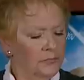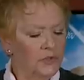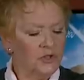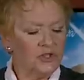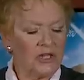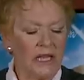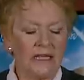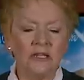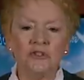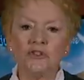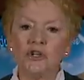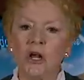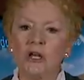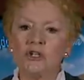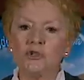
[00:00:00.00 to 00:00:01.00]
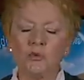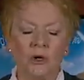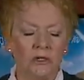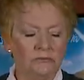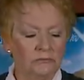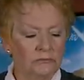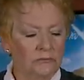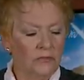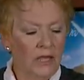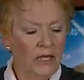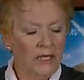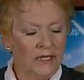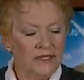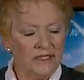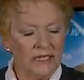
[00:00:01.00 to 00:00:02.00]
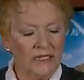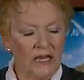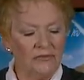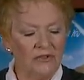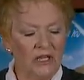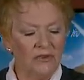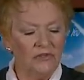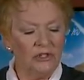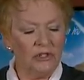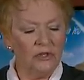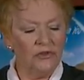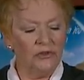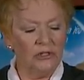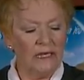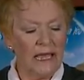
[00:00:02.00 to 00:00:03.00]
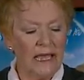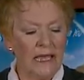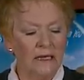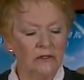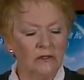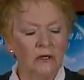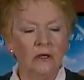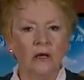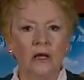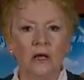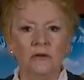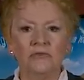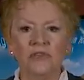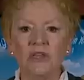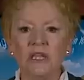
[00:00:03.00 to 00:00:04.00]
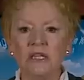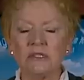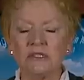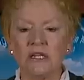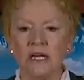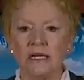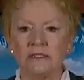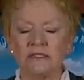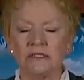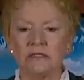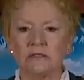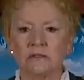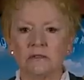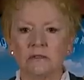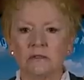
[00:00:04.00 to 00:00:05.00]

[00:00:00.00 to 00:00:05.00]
Just like in Joshua, He said, "I've given you the land of the Hittites."